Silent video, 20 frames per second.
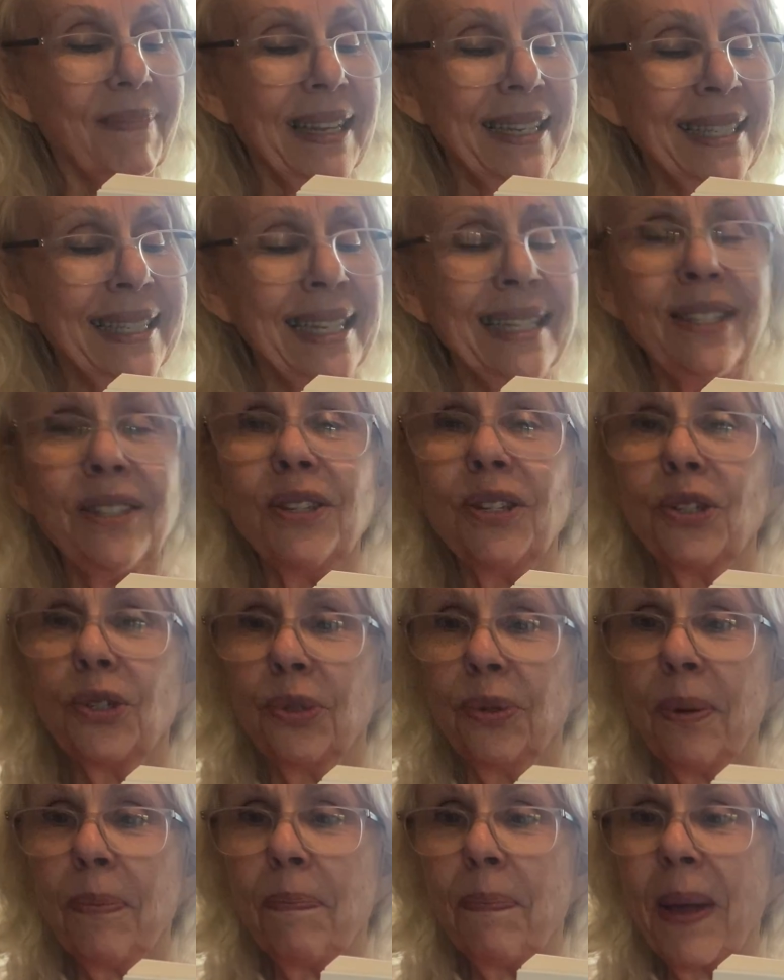Since the
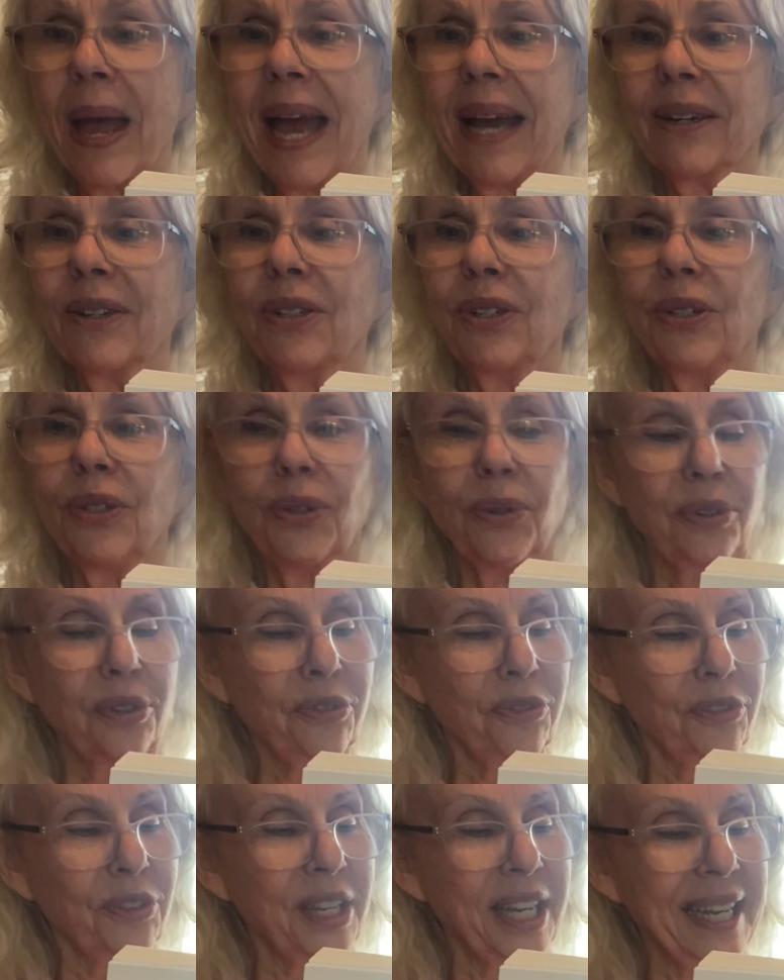trip back to
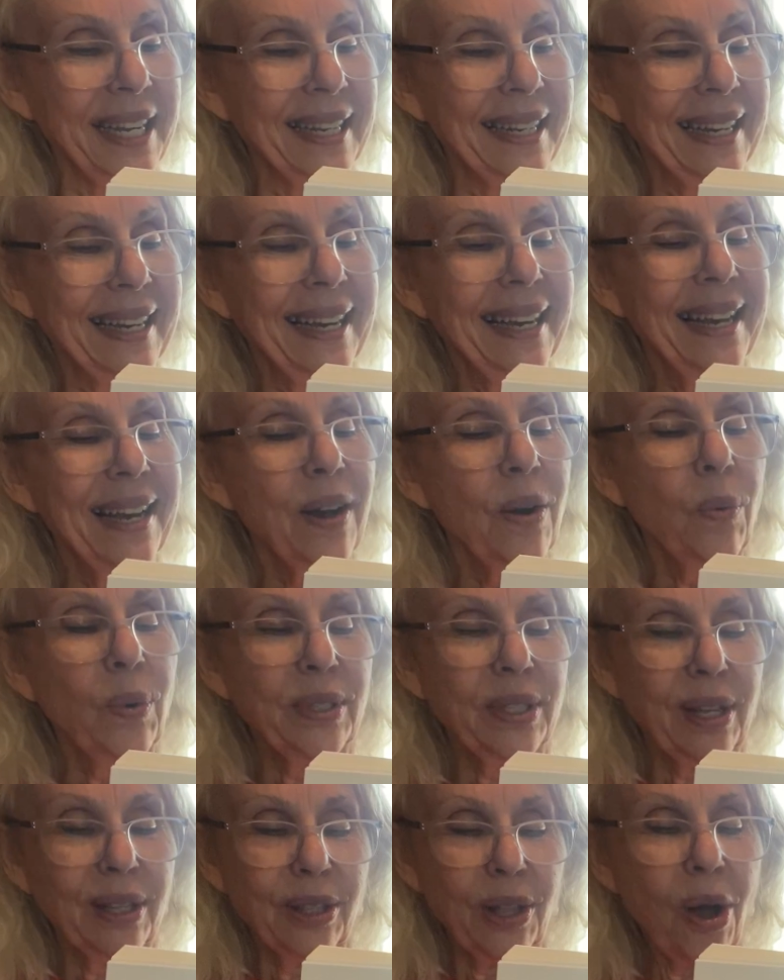Dorfli
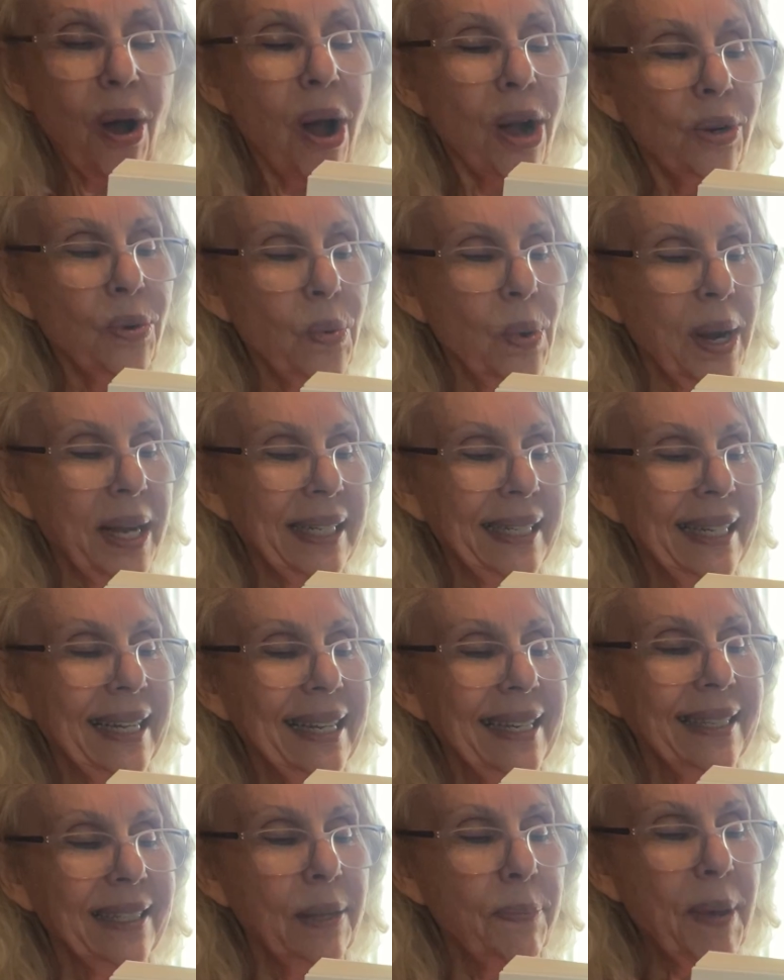was a long one,
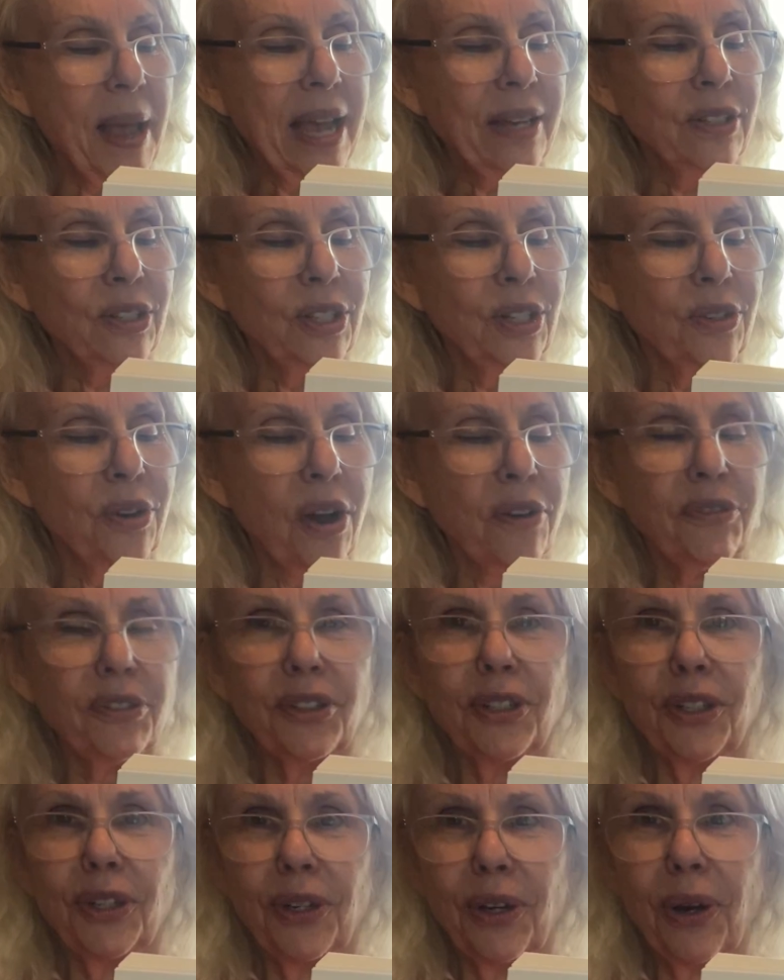Sebastian
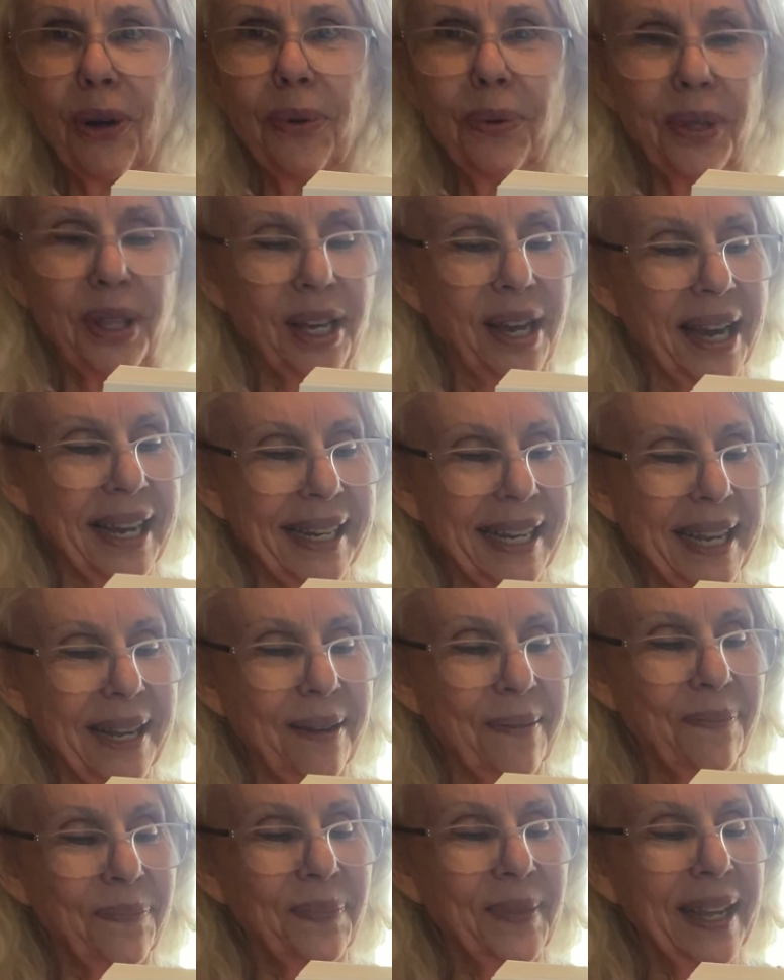offered to go with
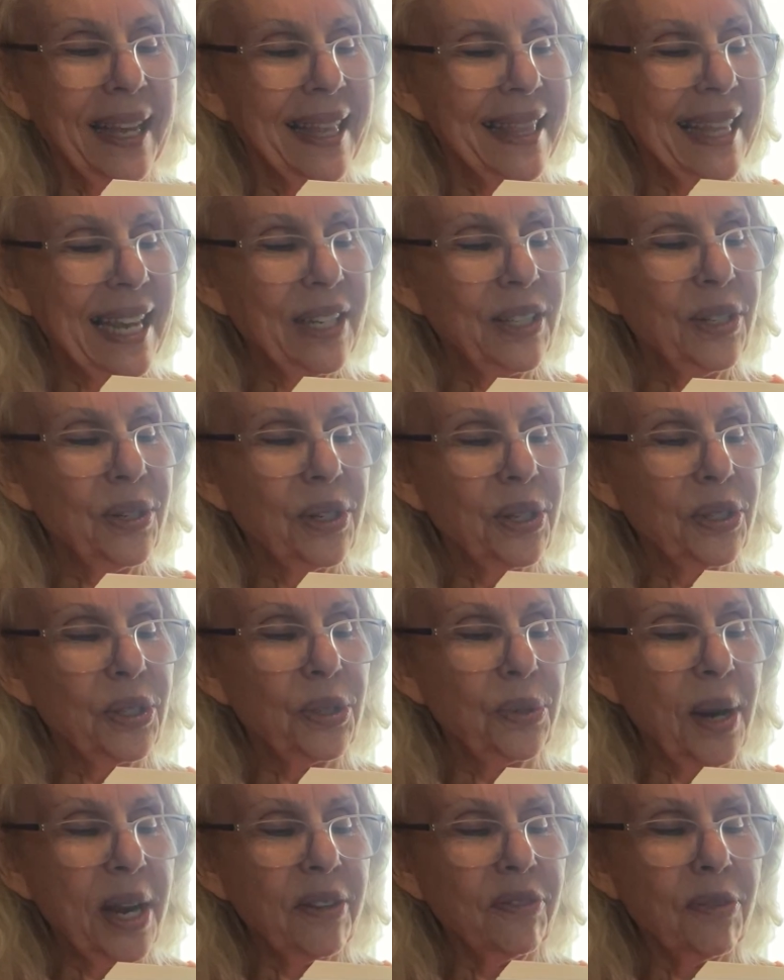Heidi. They took a
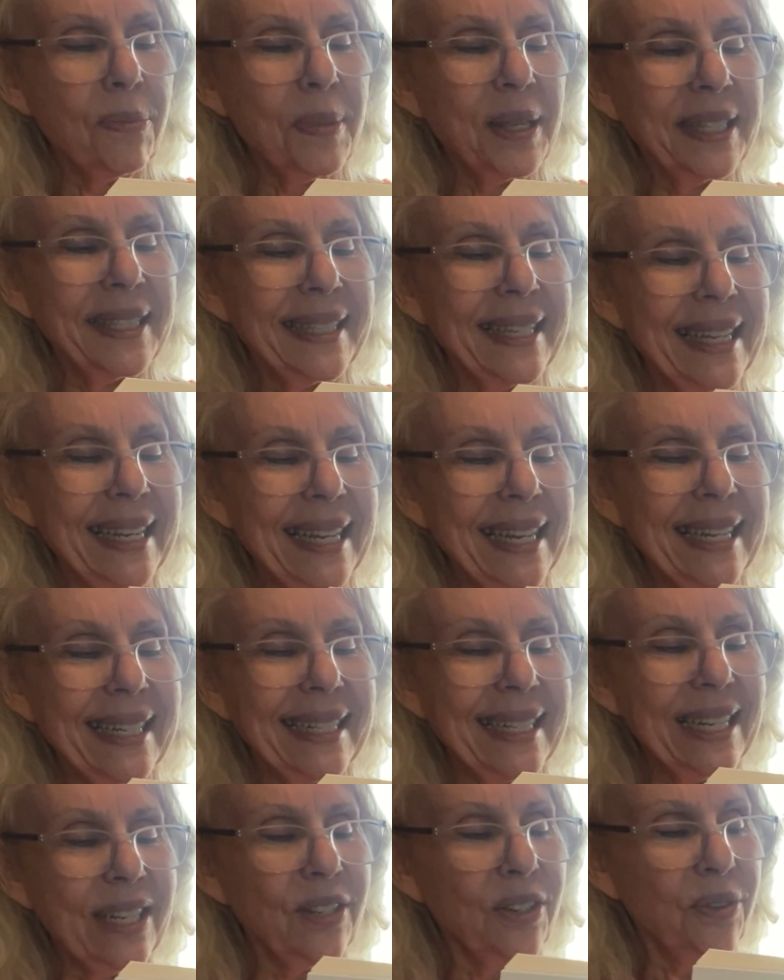train from the city
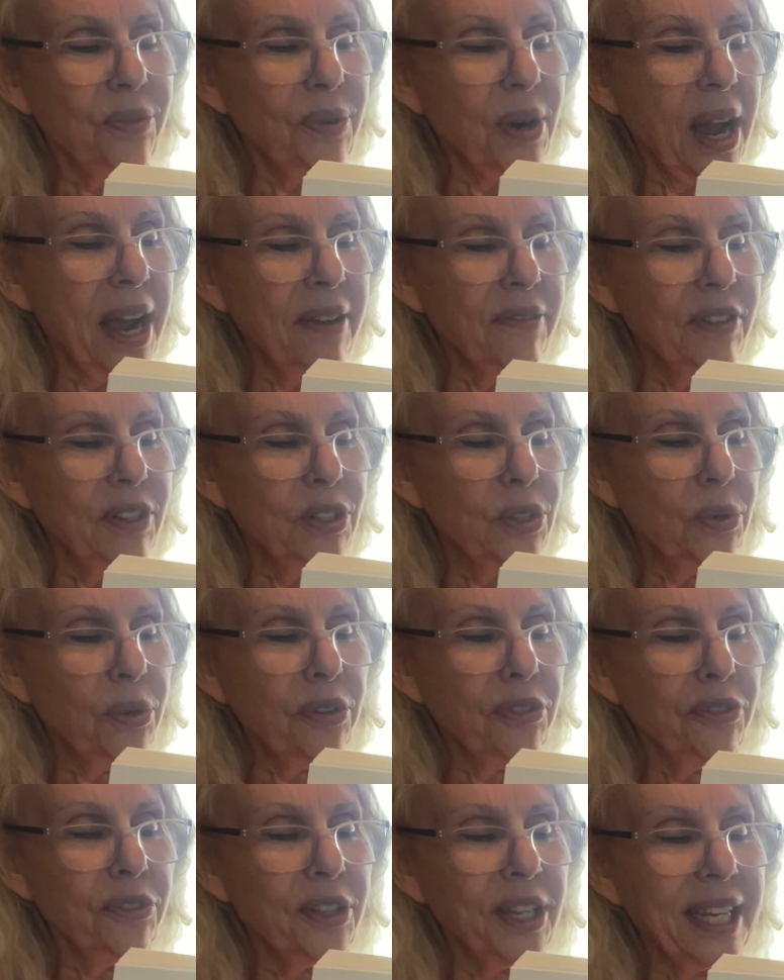and didn't arrive in
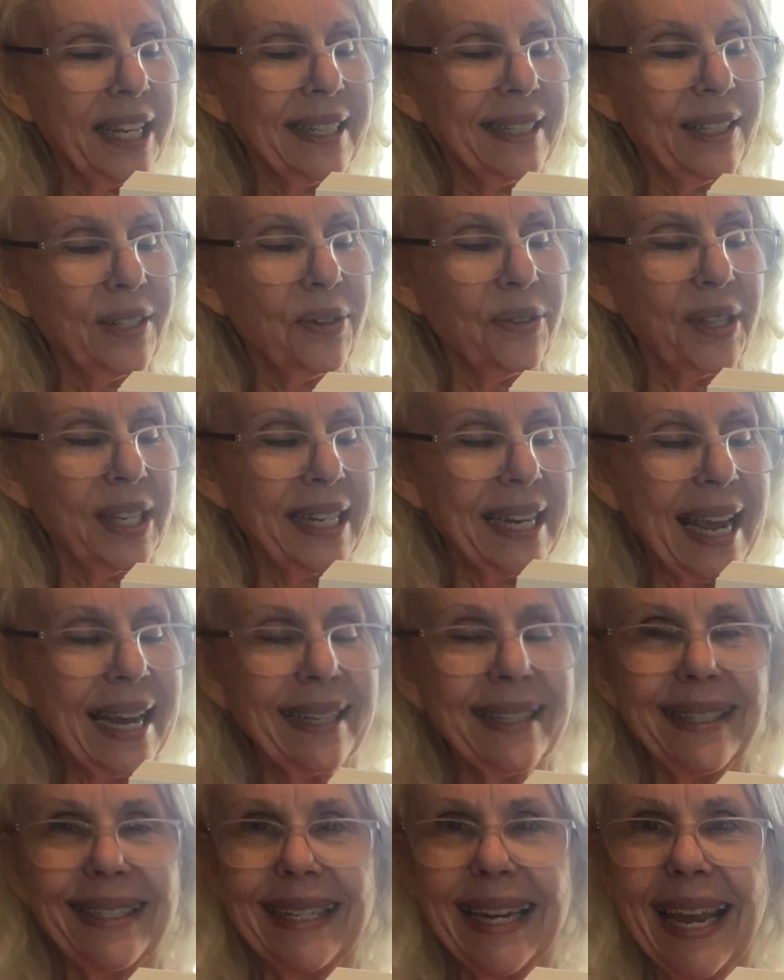Dorfli until the
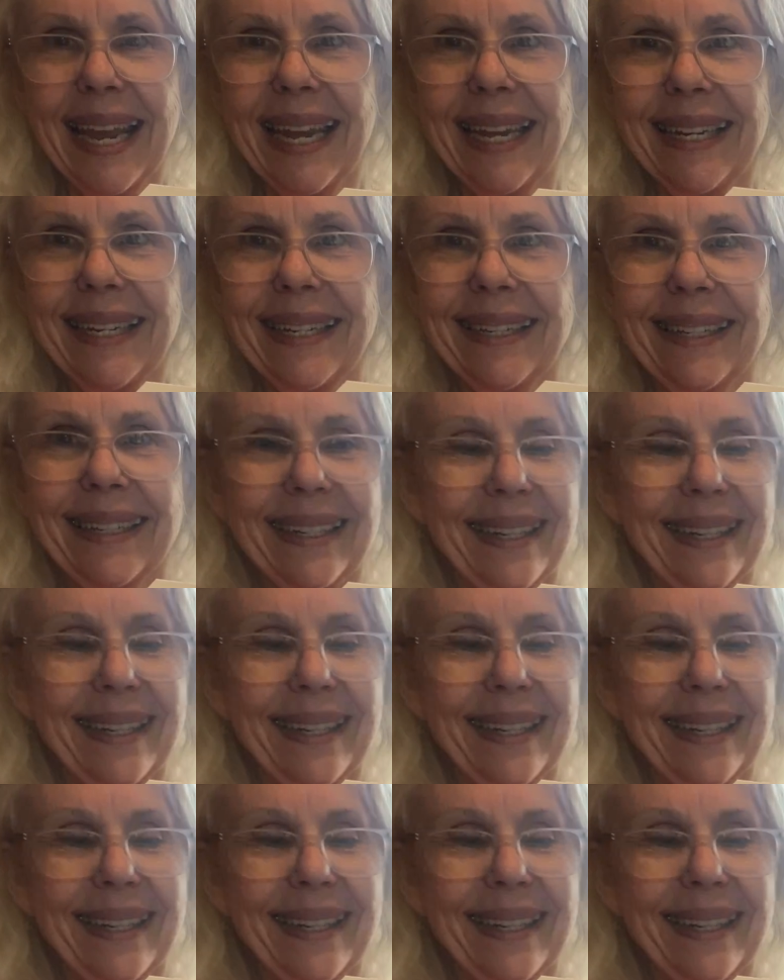next day.